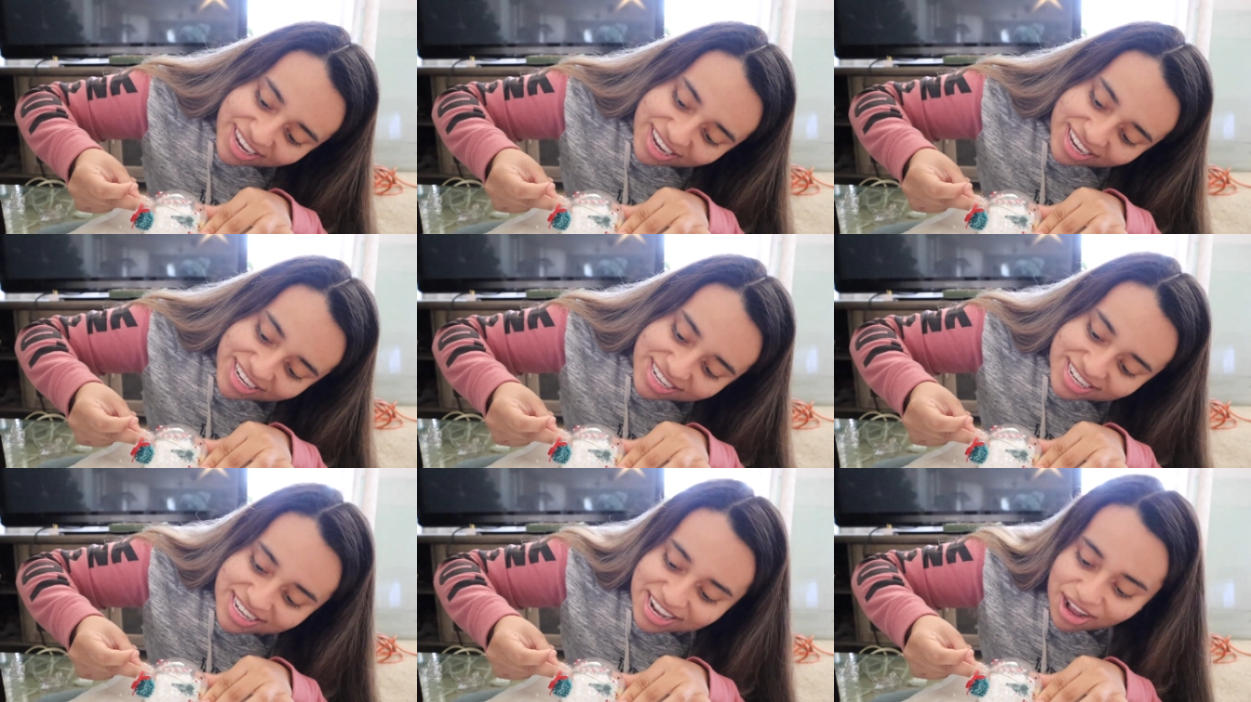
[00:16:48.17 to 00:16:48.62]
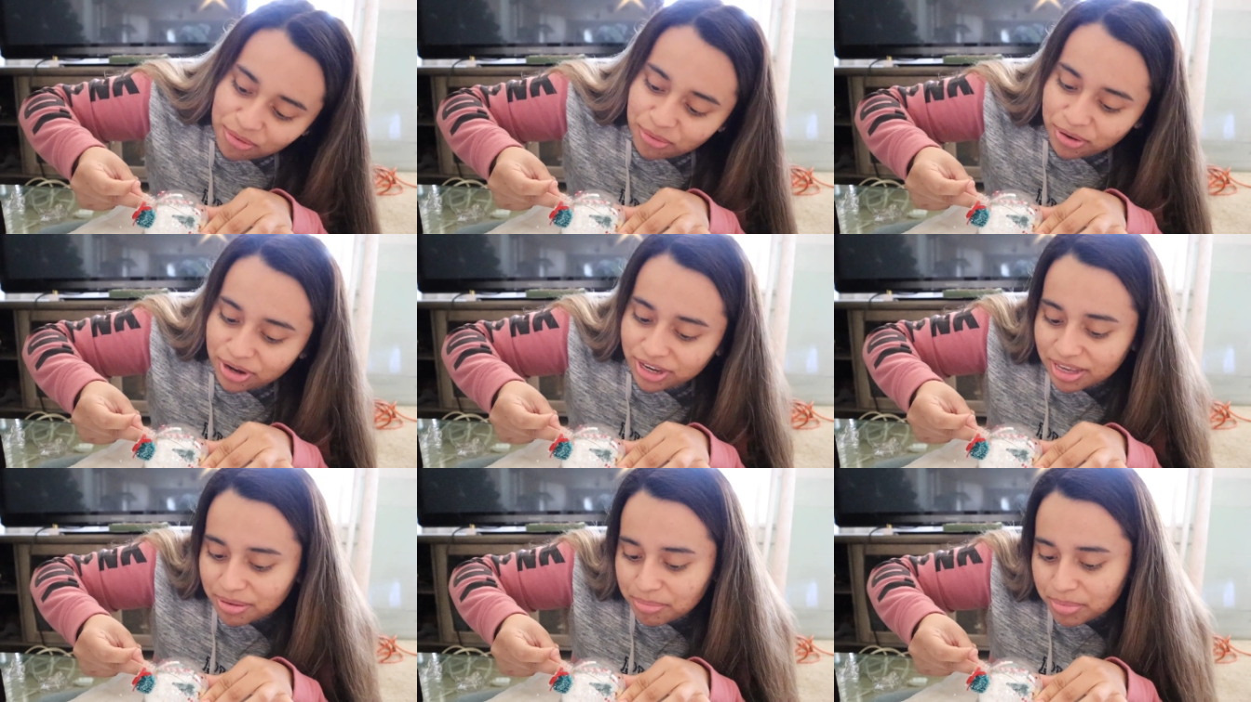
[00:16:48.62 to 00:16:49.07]
It's not
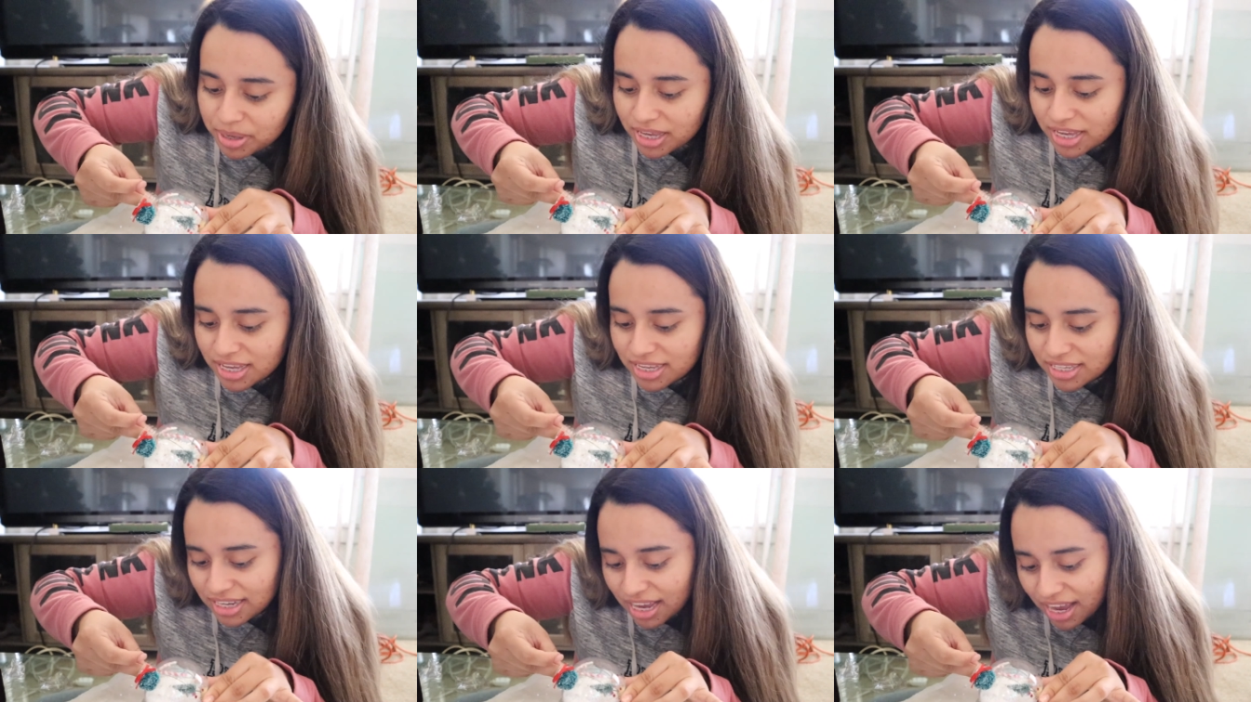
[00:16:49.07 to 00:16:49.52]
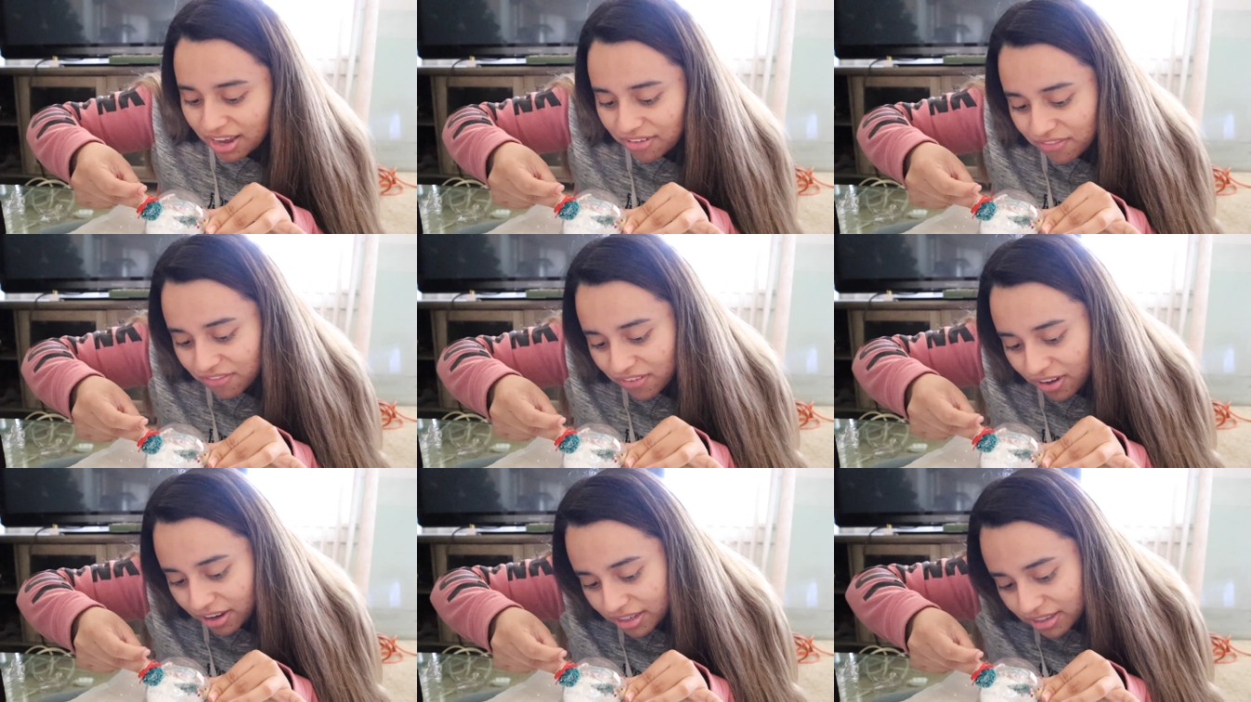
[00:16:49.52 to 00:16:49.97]
working because I
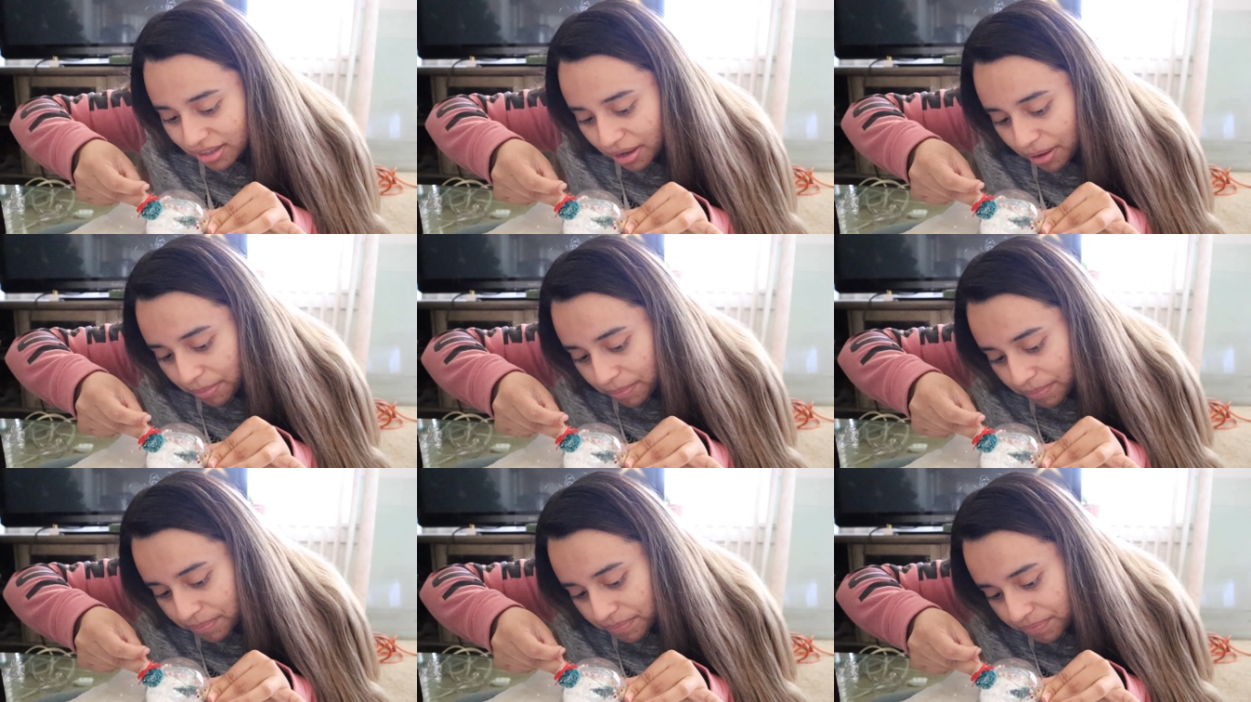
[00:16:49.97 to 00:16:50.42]
fucked up.